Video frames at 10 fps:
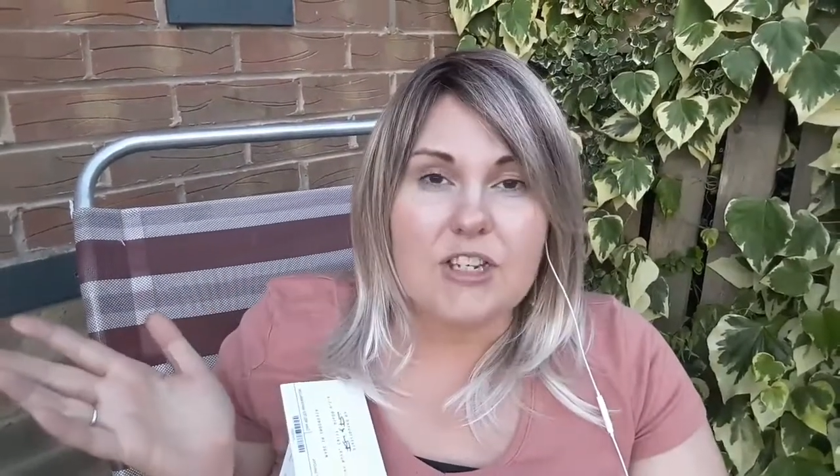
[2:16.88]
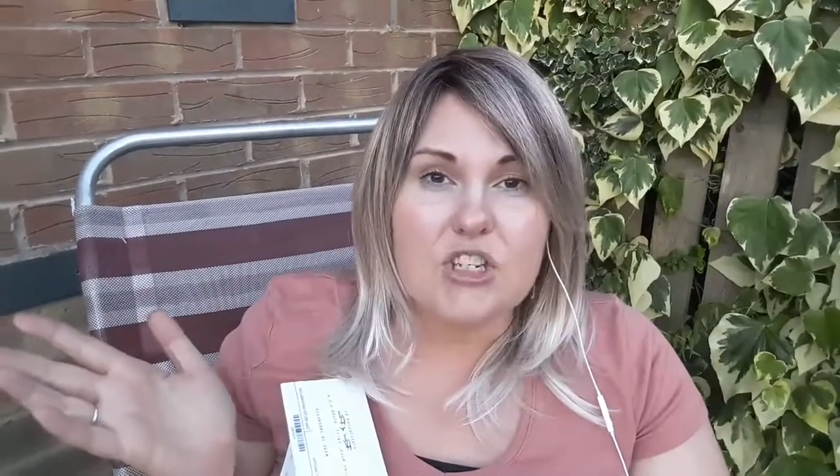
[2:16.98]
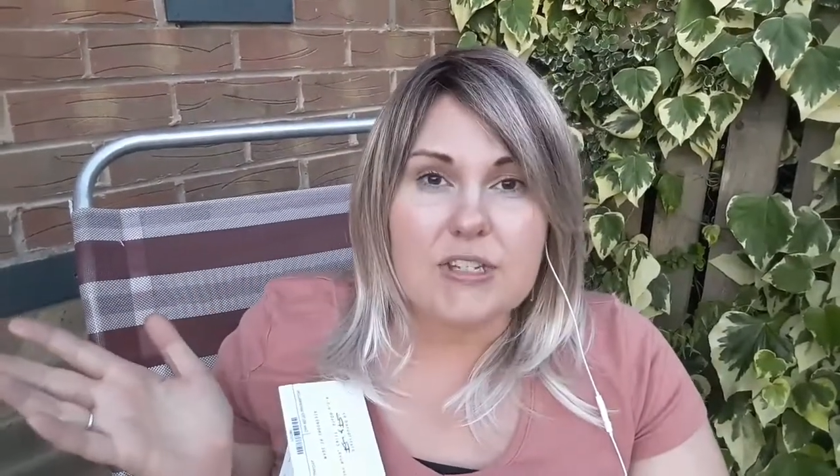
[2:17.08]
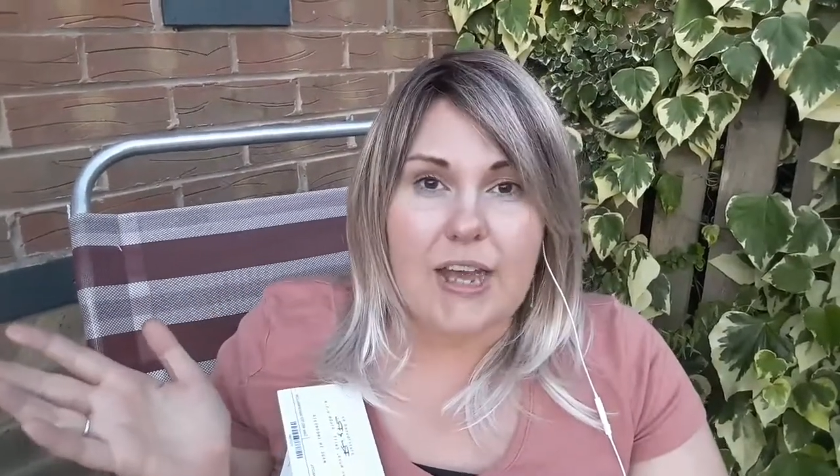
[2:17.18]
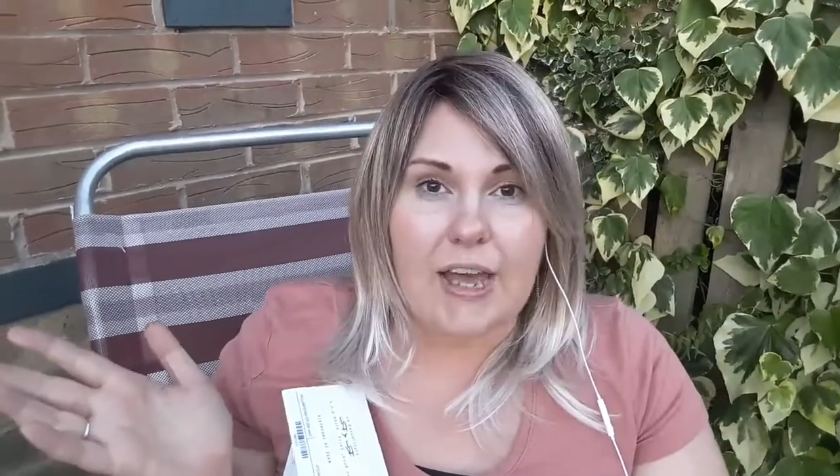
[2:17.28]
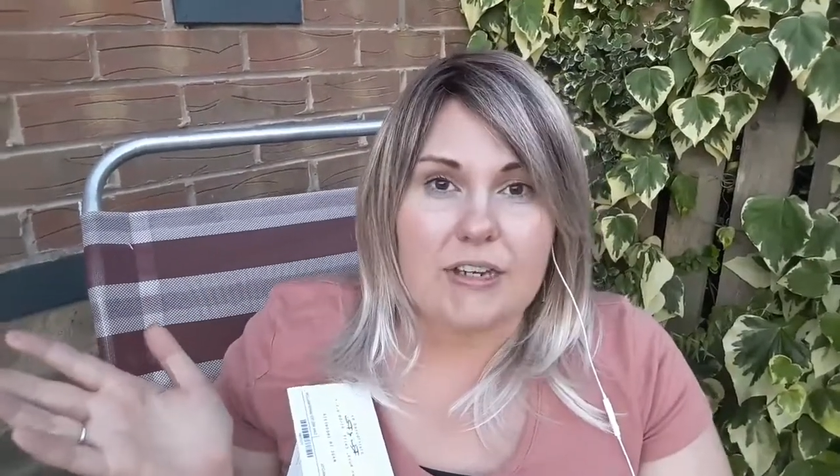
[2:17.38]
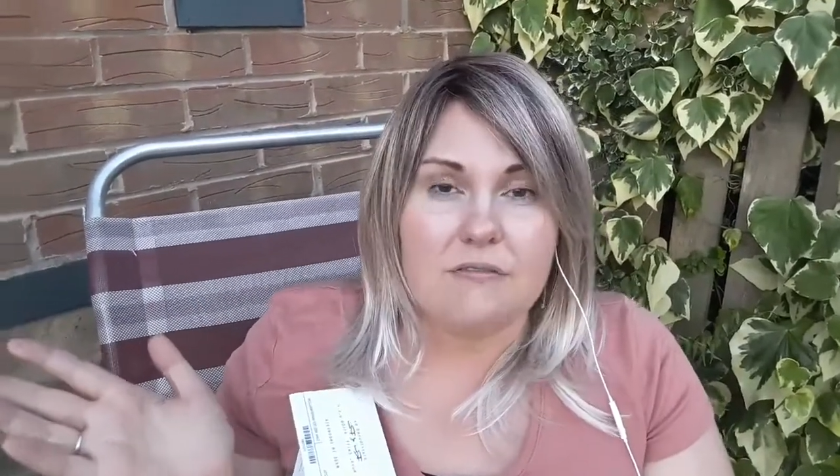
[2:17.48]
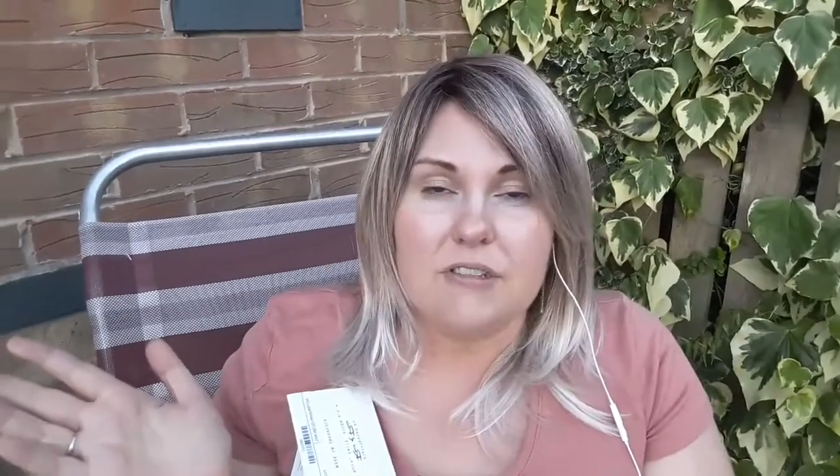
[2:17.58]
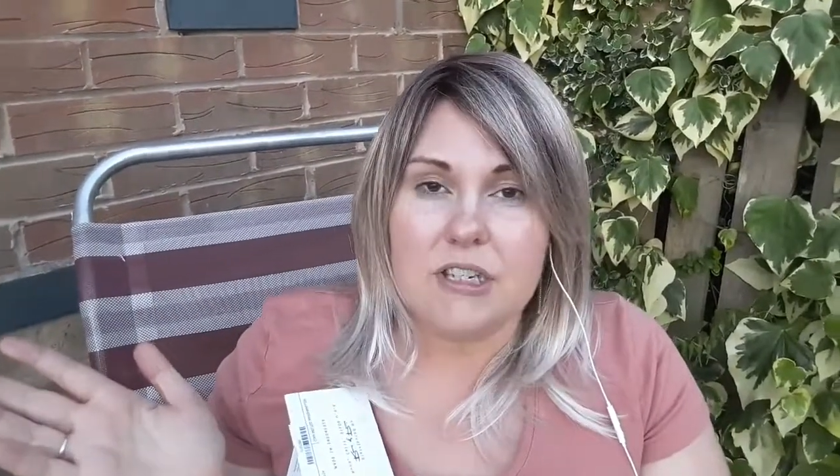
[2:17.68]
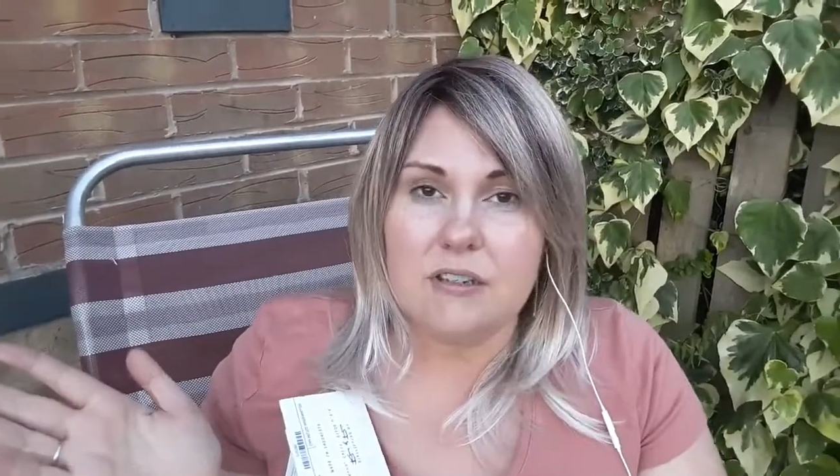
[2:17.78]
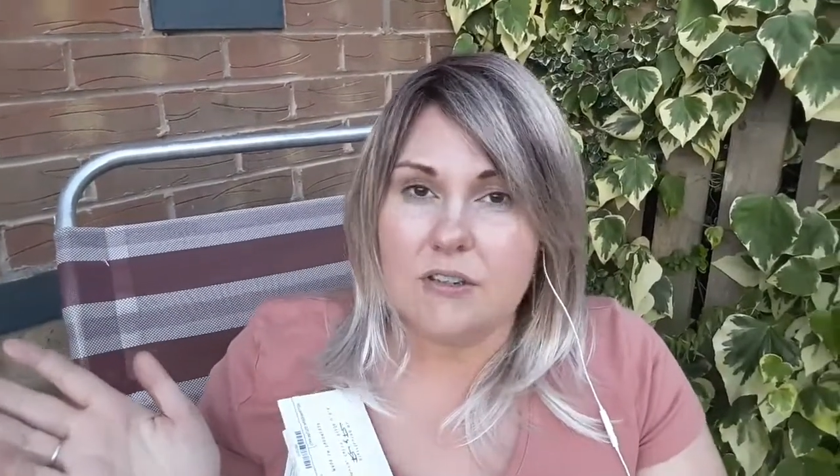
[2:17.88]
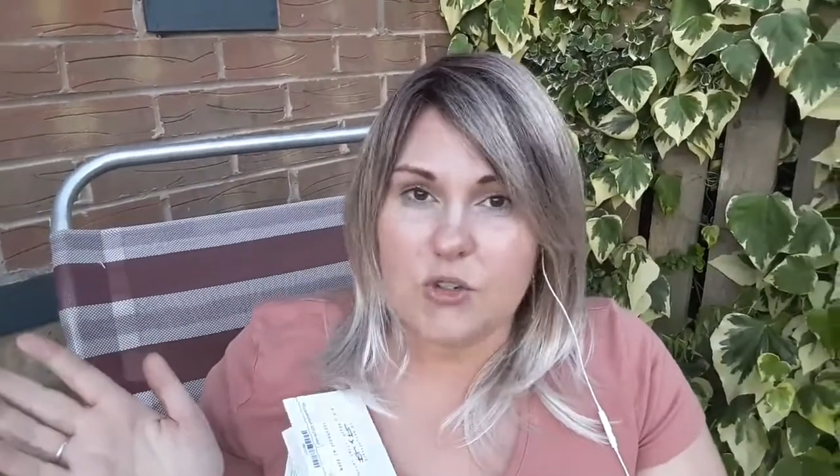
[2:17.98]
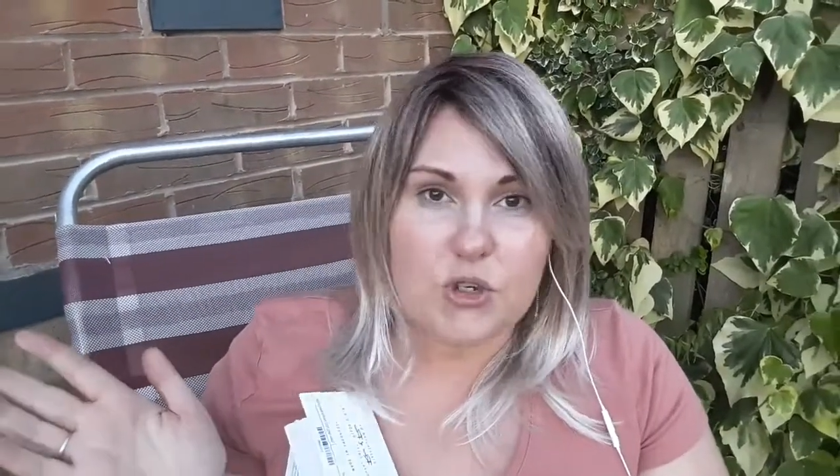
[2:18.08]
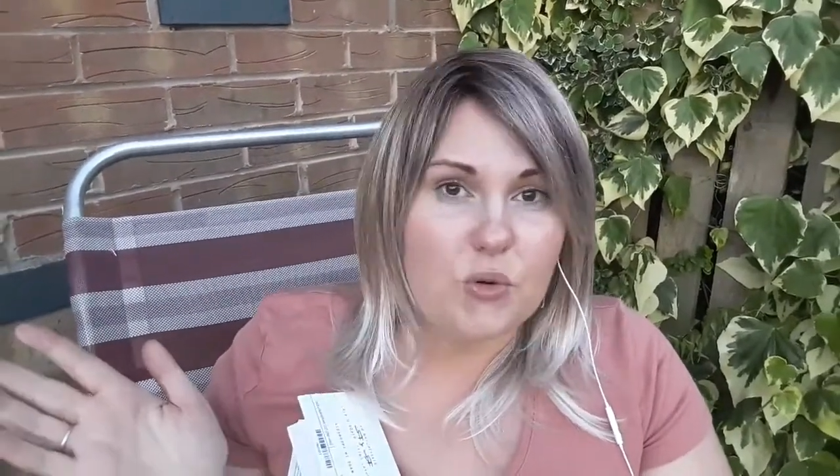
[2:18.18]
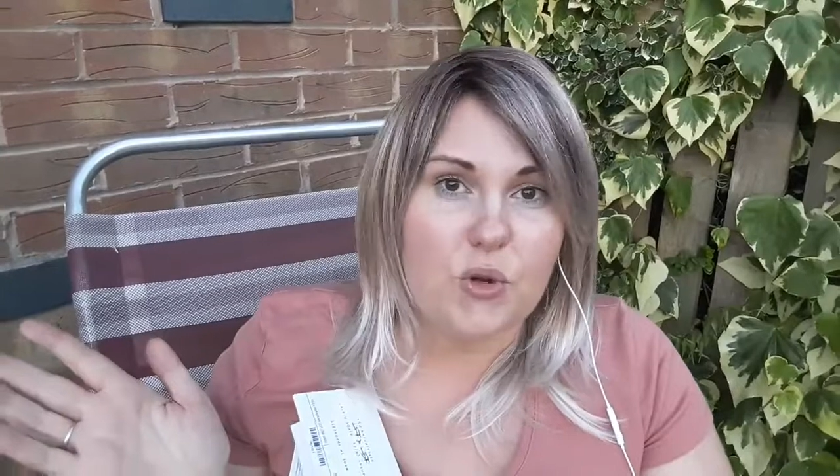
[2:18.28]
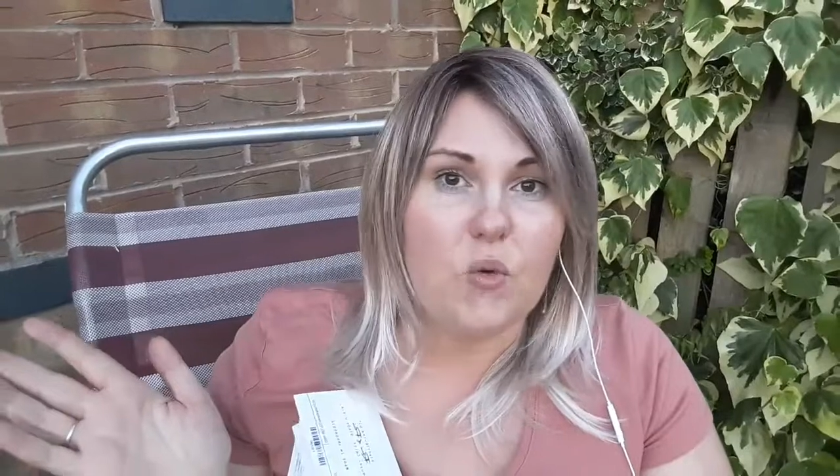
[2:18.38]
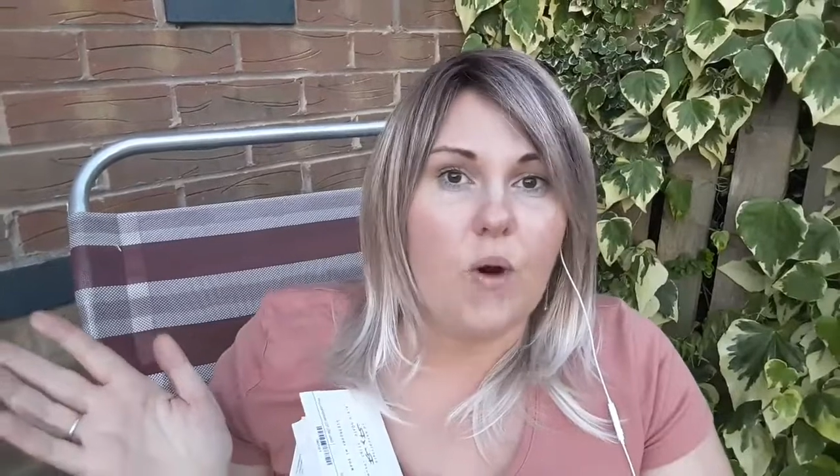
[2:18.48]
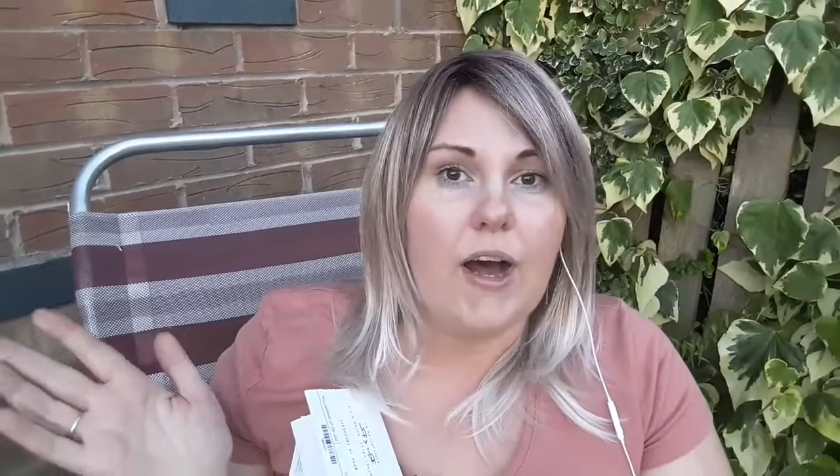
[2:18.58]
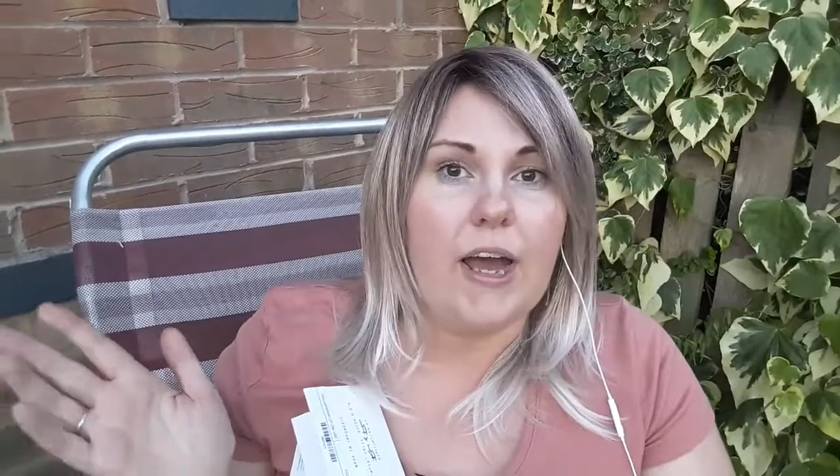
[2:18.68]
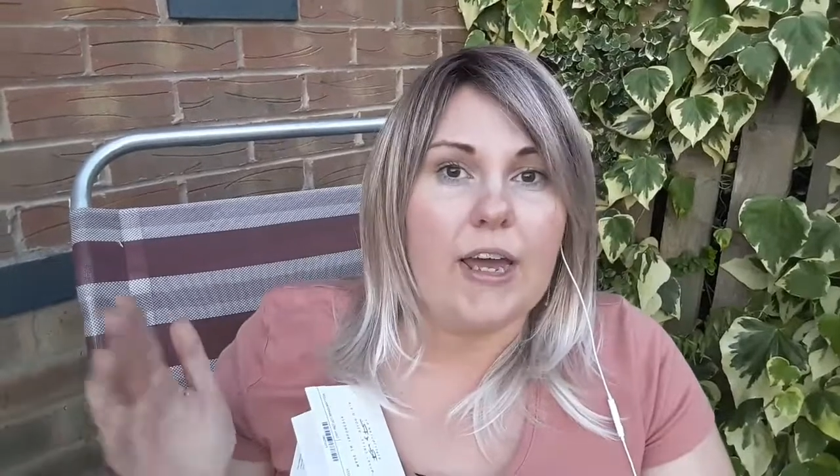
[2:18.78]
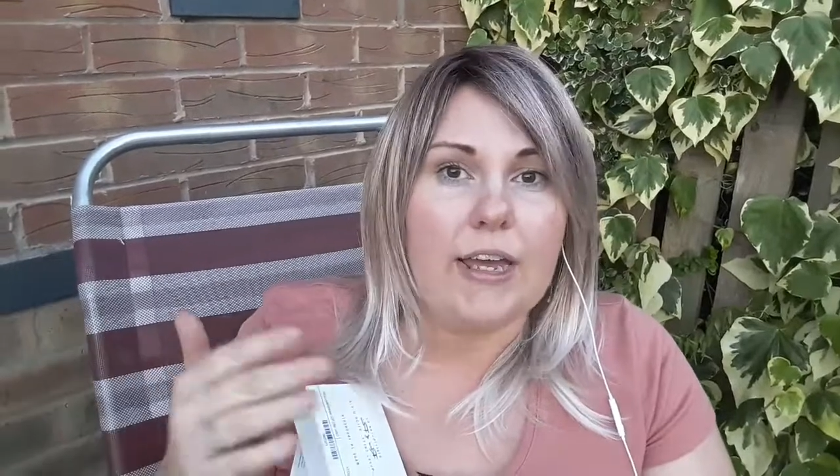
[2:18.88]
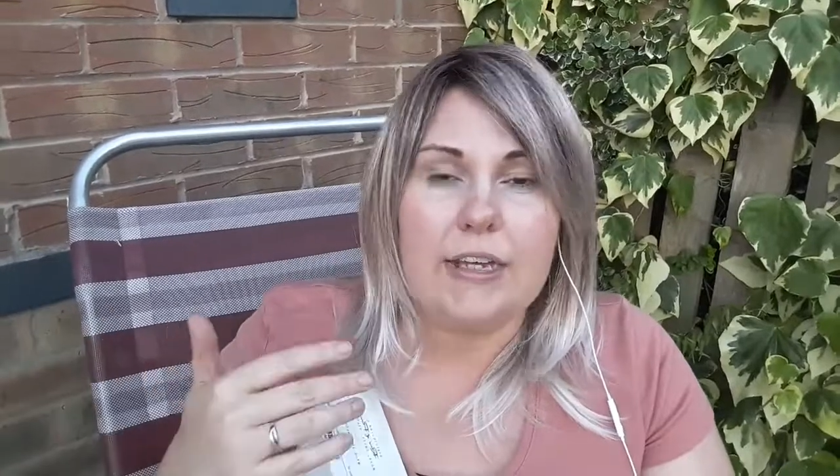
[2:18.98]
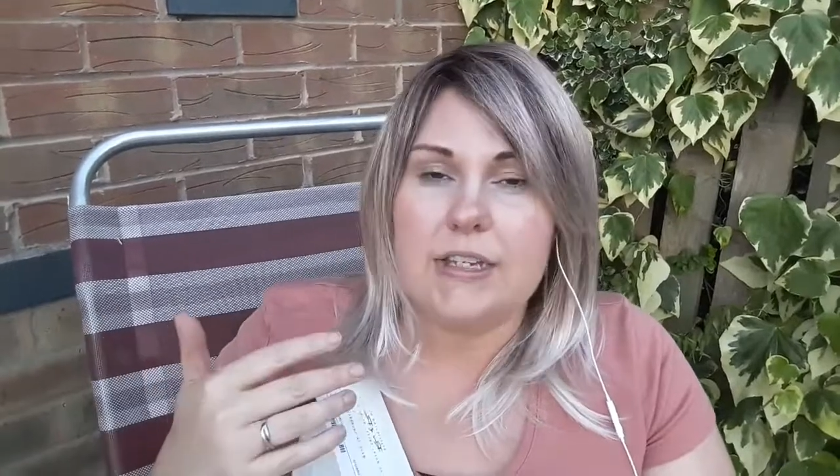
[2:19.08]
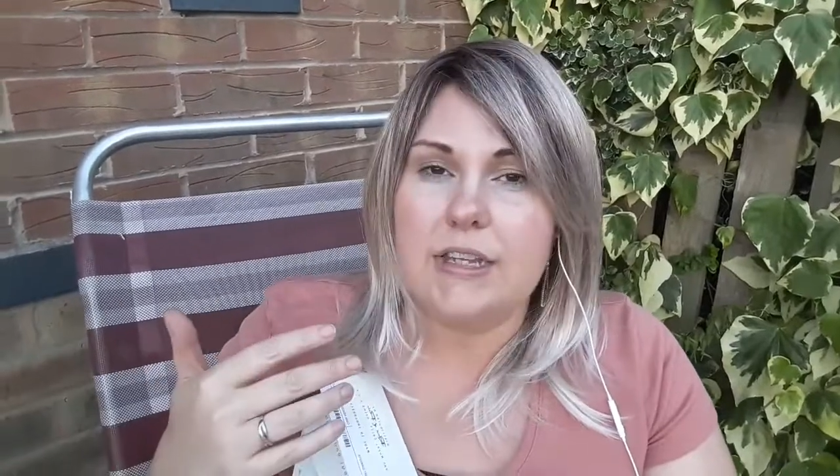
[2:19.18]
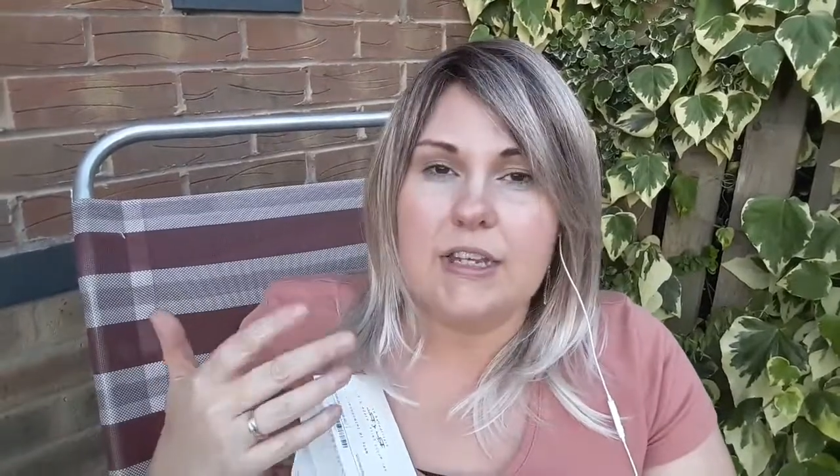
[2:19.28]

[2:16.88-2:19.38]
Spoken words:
just hadn't, don't know why,